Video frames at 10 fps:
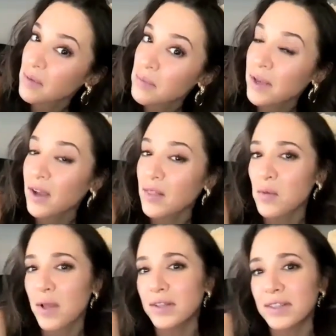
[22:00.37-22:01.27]
I'm big on the
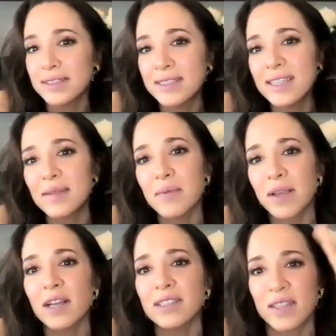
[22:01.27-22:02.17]
wellness thing
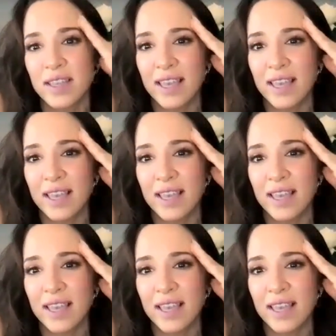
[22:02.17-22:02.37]
because of the